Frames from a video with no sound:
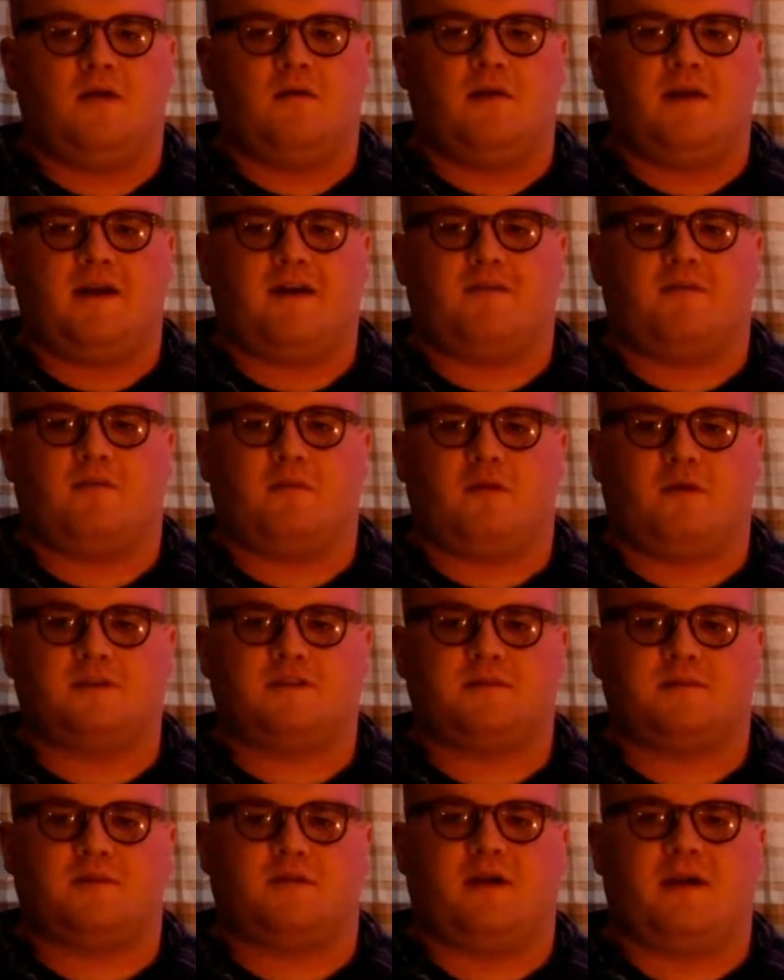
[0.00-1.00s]
We have
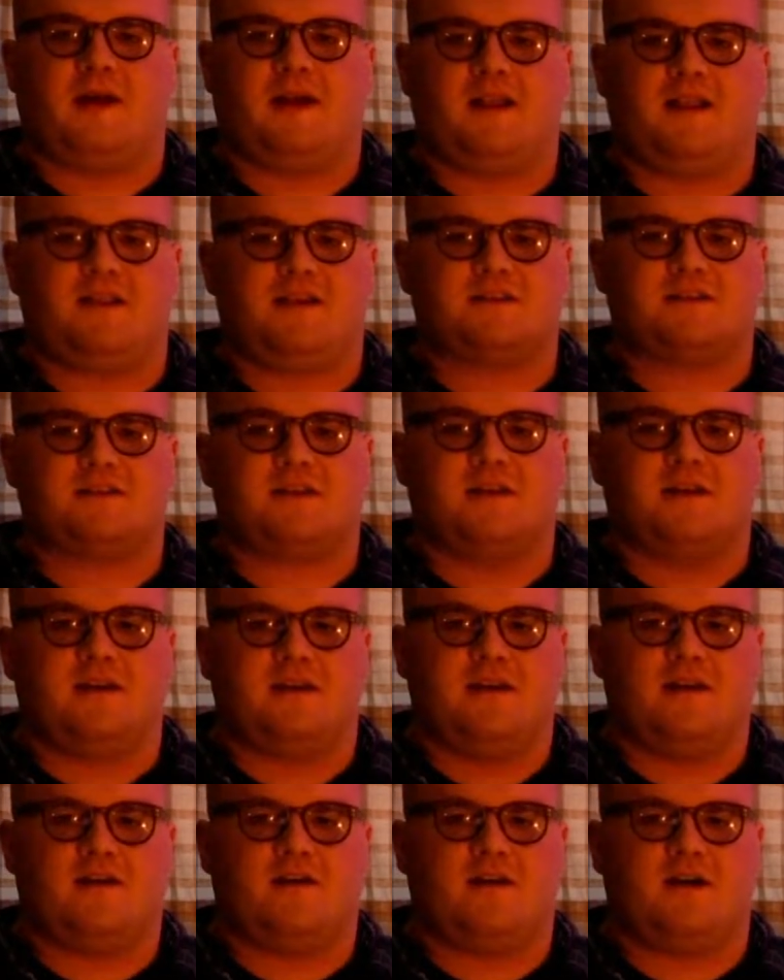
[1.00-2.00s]
multiple analysts
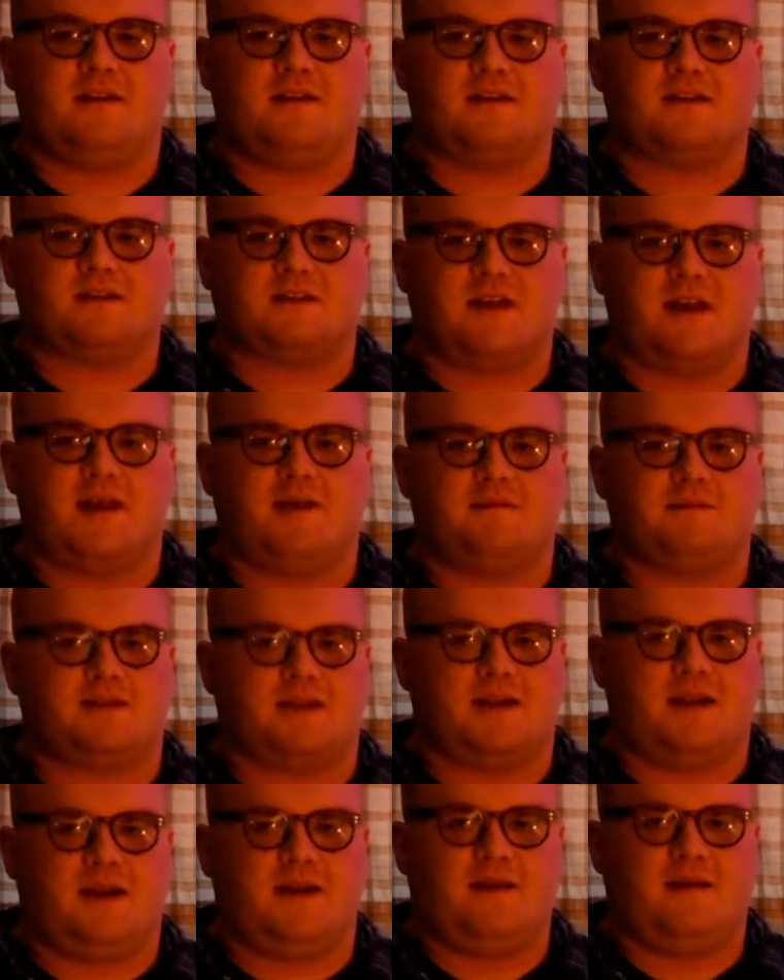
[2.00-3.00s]
here on this game
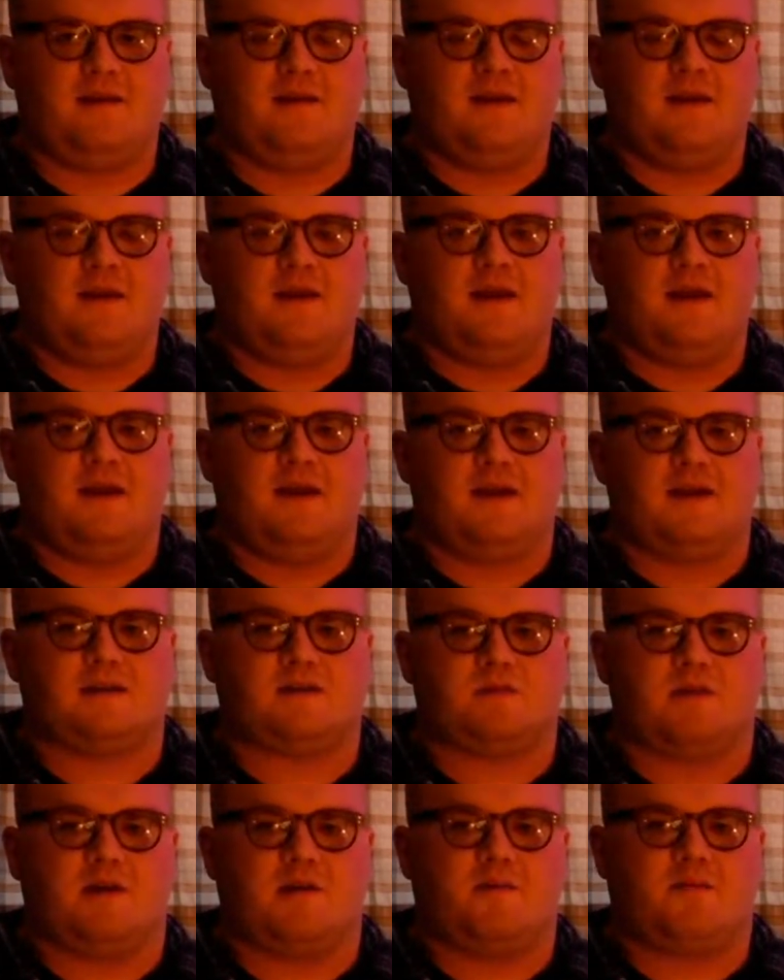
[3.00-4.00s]
tonight
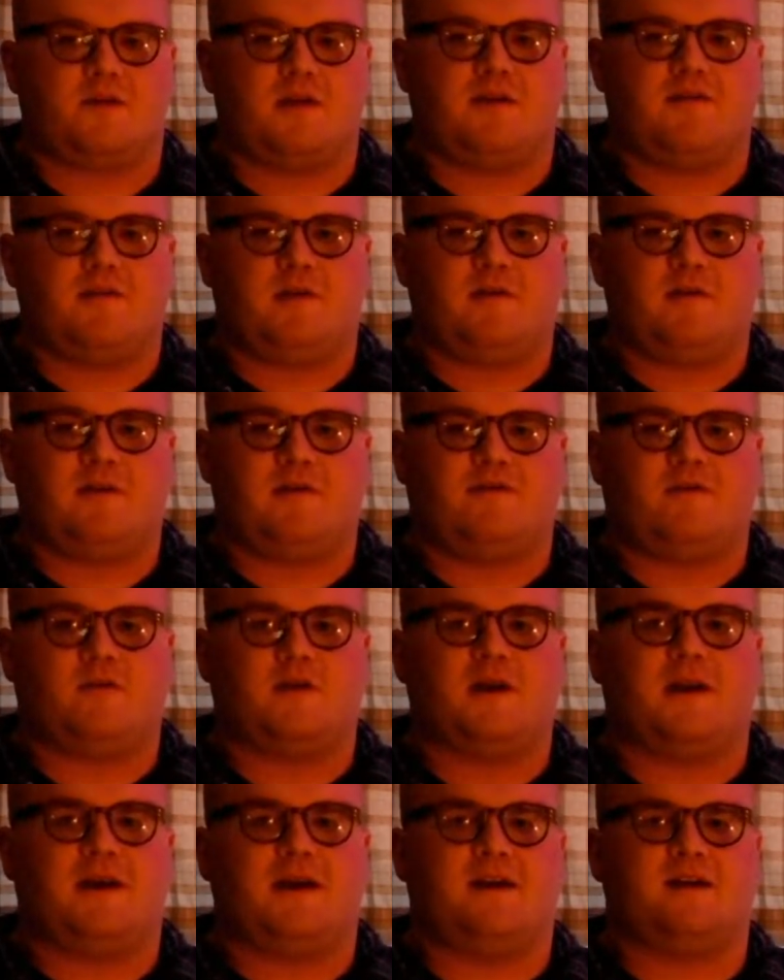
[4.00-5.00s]
as we preview the
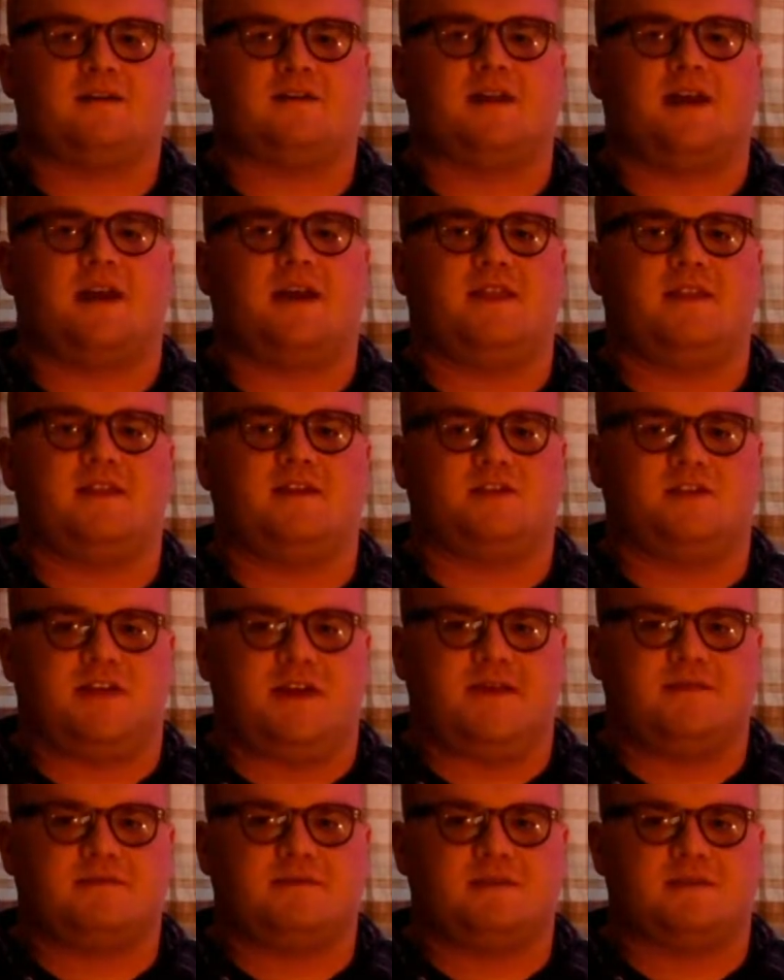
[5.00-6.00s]
49ers and the
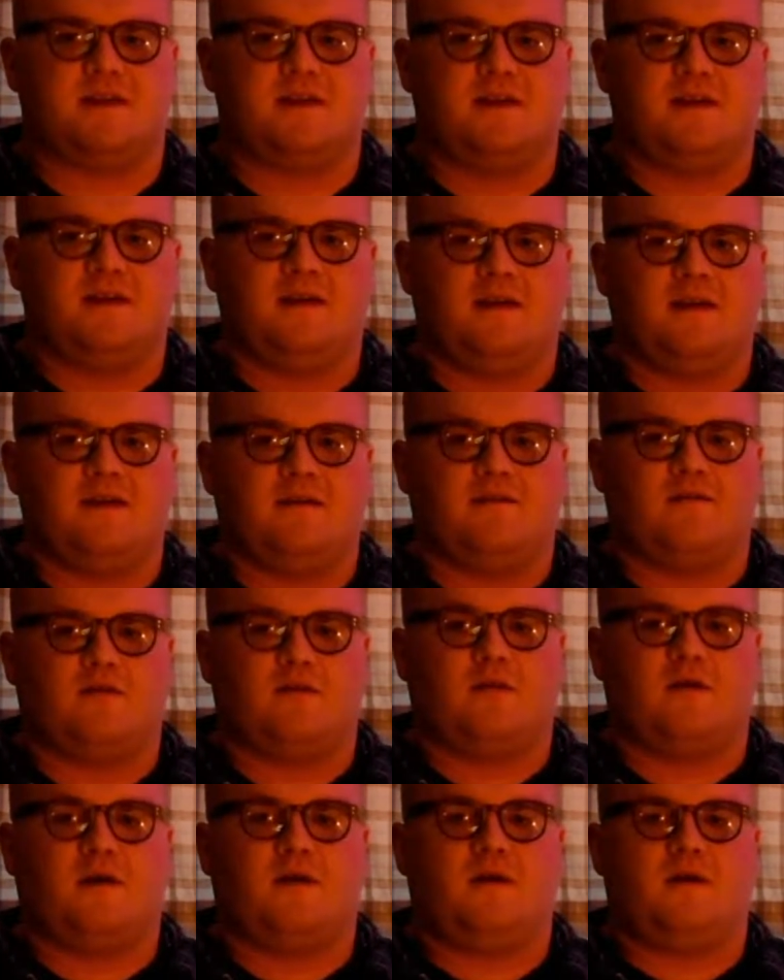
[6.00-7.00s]
Chiefs
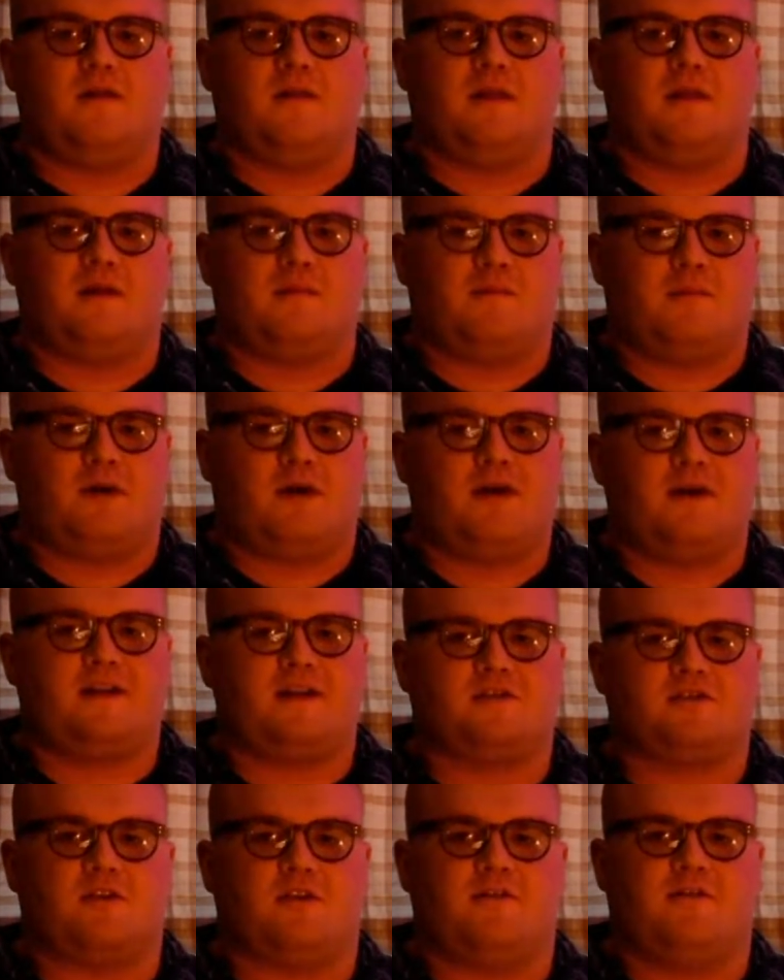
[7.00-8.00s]
for the Lombardi
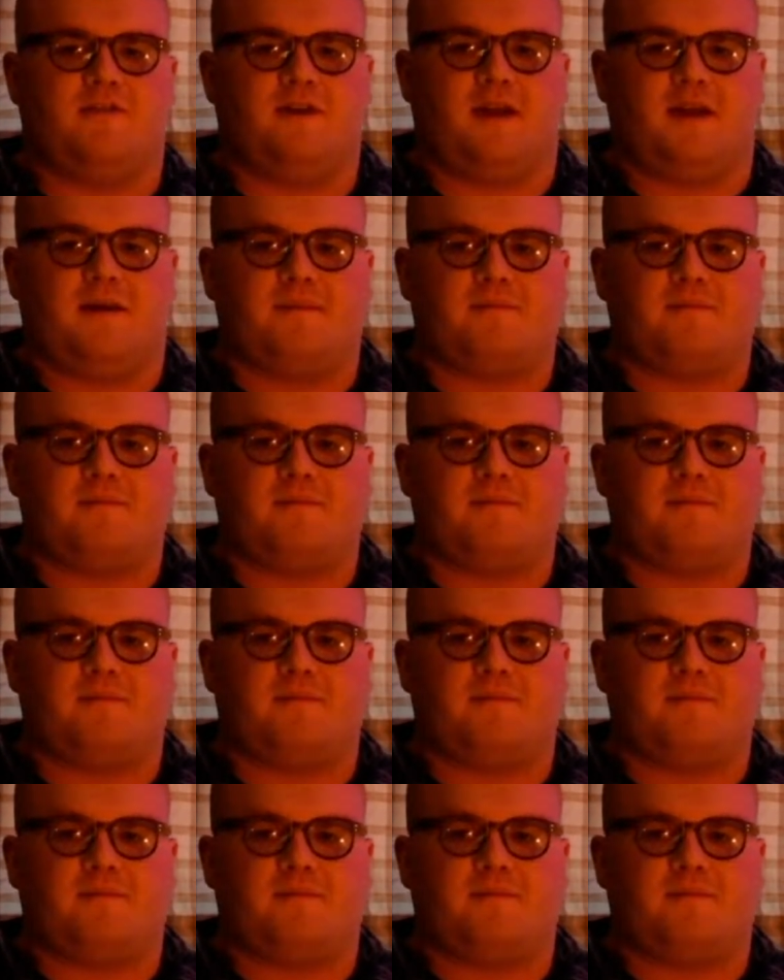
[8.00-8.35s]
Trophy.